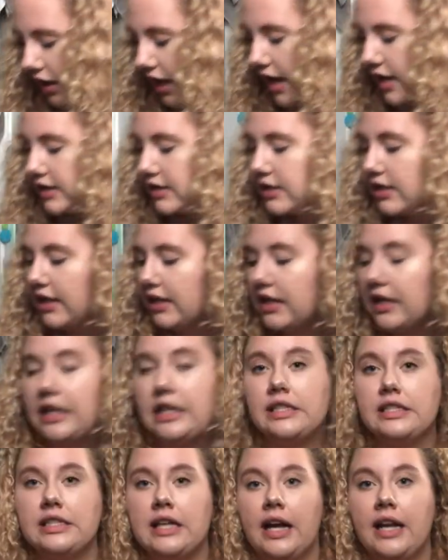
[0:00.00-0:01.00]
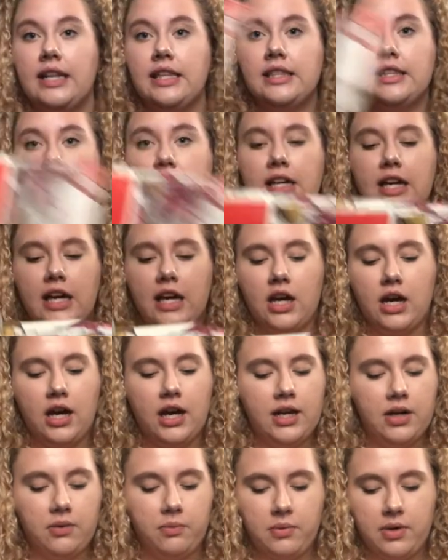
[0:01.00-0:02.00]
last like exciting thing I
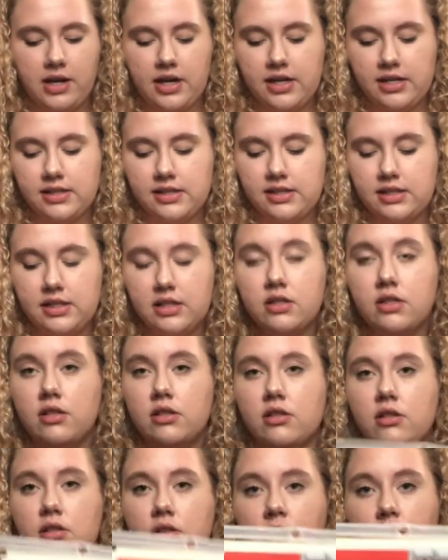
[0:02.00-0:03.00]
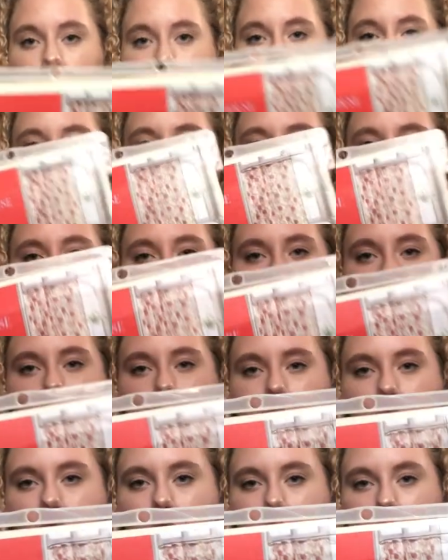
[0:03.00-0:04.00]
got was this super cute
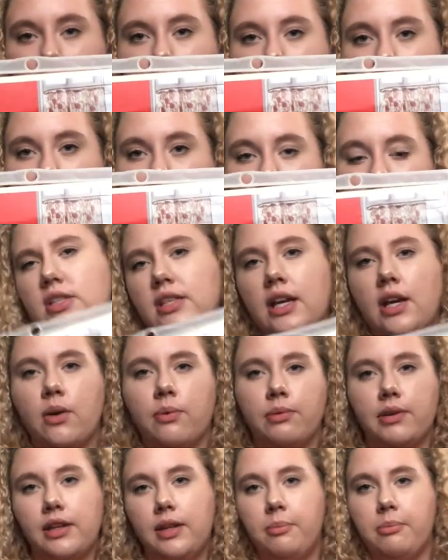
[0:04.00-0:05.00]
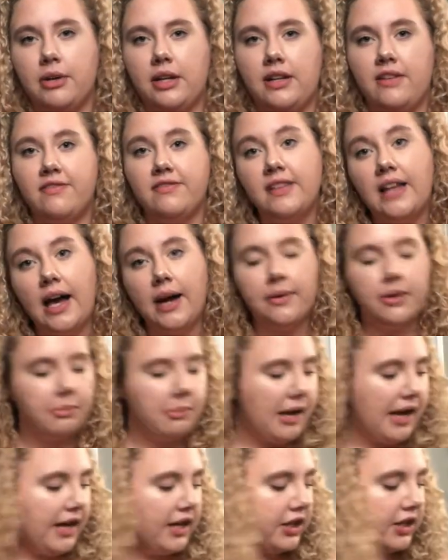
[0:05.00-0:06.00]
shower curtain. It's like a really pretty flower
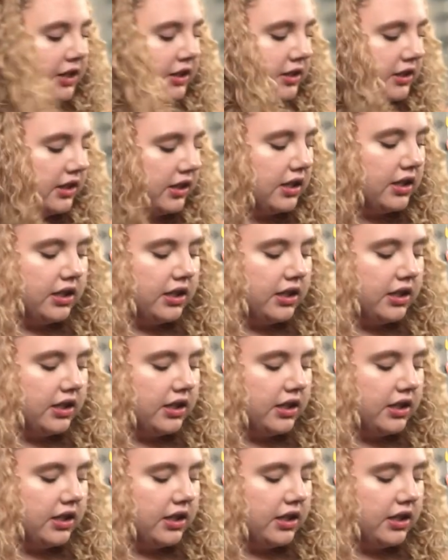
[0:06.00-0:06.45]
pattern.